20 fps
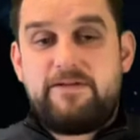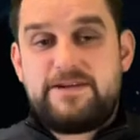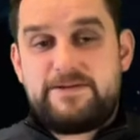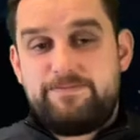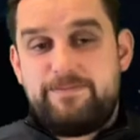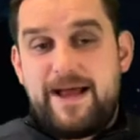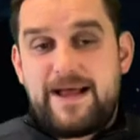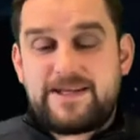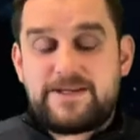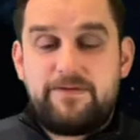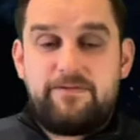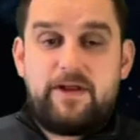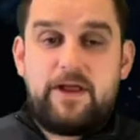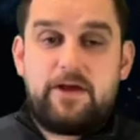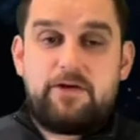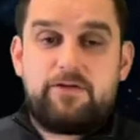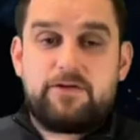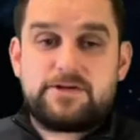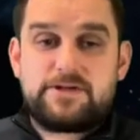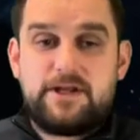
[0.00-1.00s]
massively
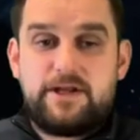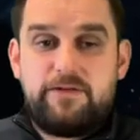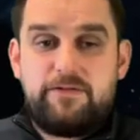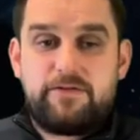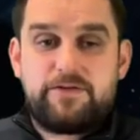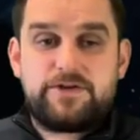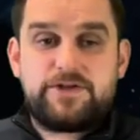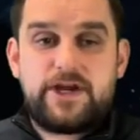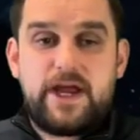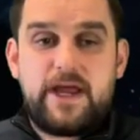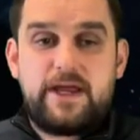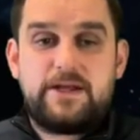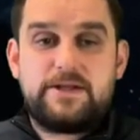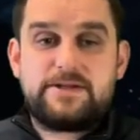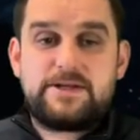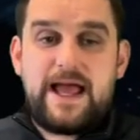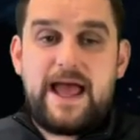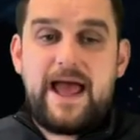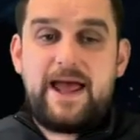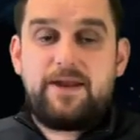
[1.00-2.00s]
across the different chains,
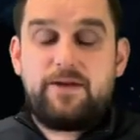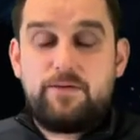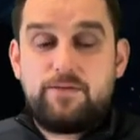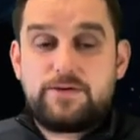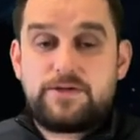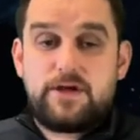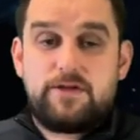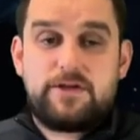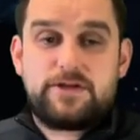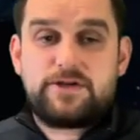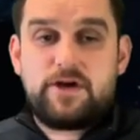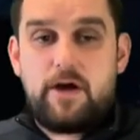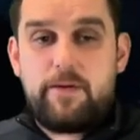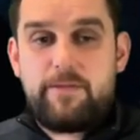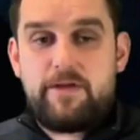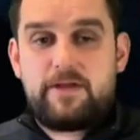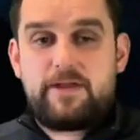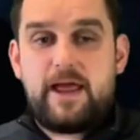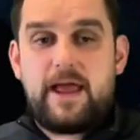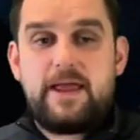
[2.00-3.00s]
and also the time
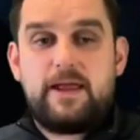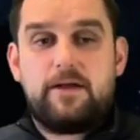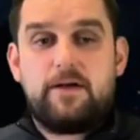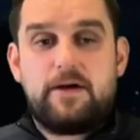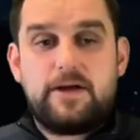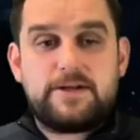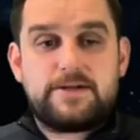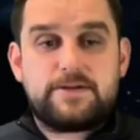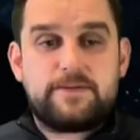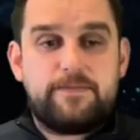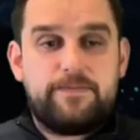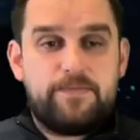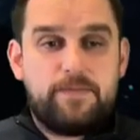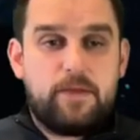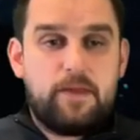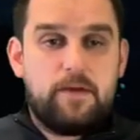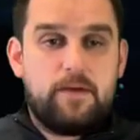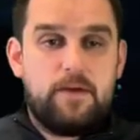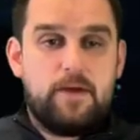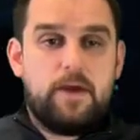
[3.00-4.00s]
of the day, guys.
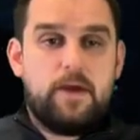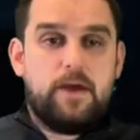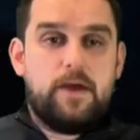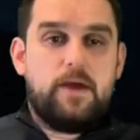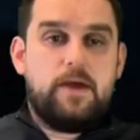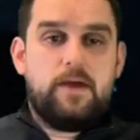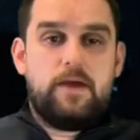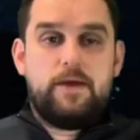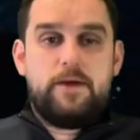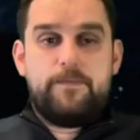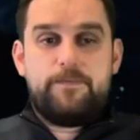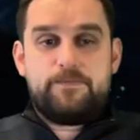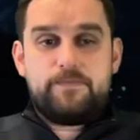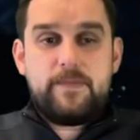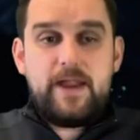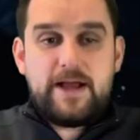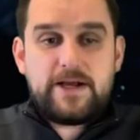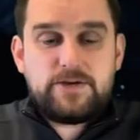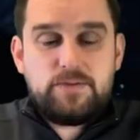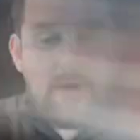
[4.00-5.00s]

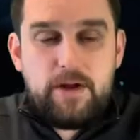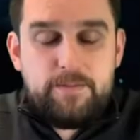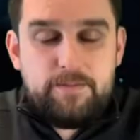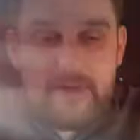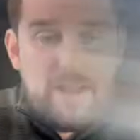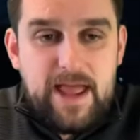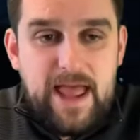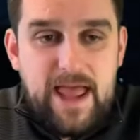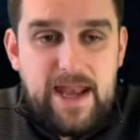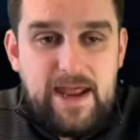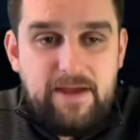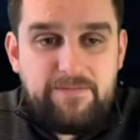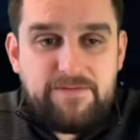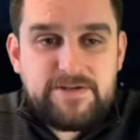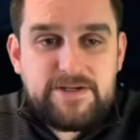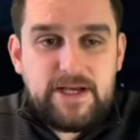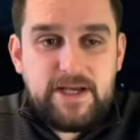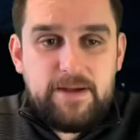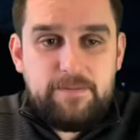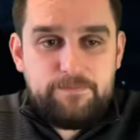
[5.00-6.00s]
Next one,
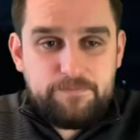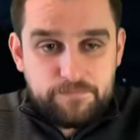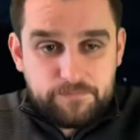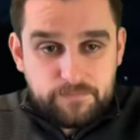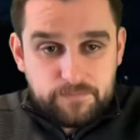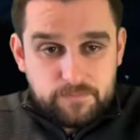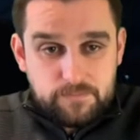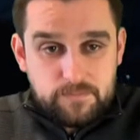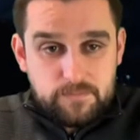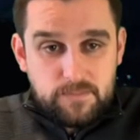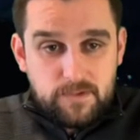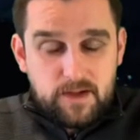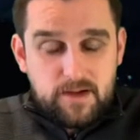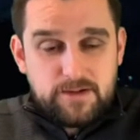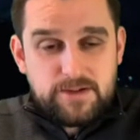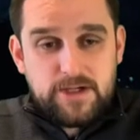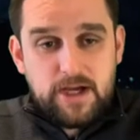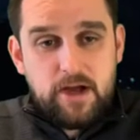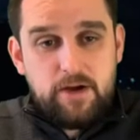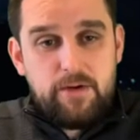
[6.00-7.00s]
NFT.
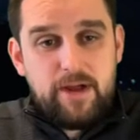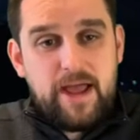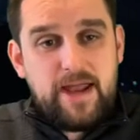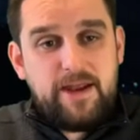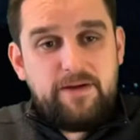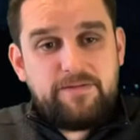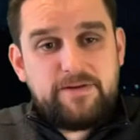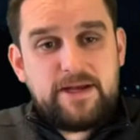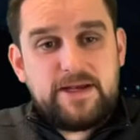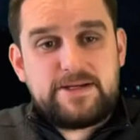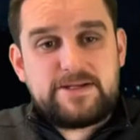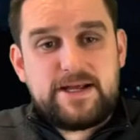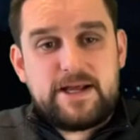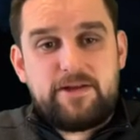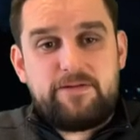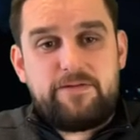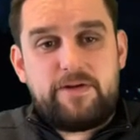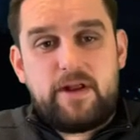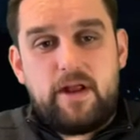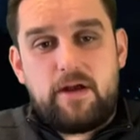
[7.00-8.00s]
So NFT
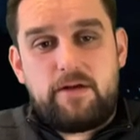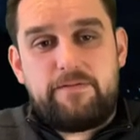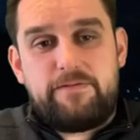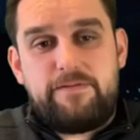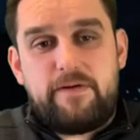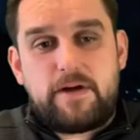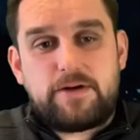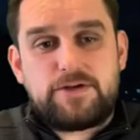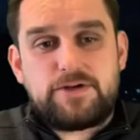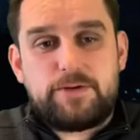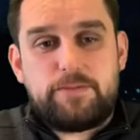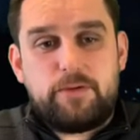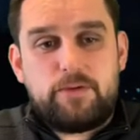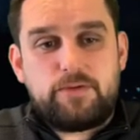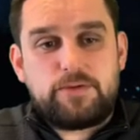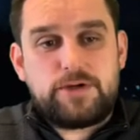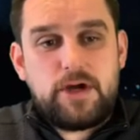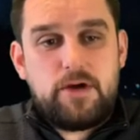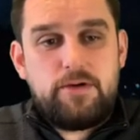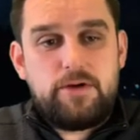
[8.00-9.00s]
stands for
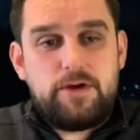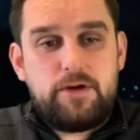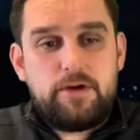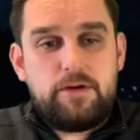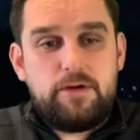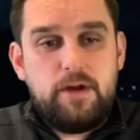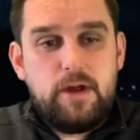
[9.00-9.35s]
non-fungible token.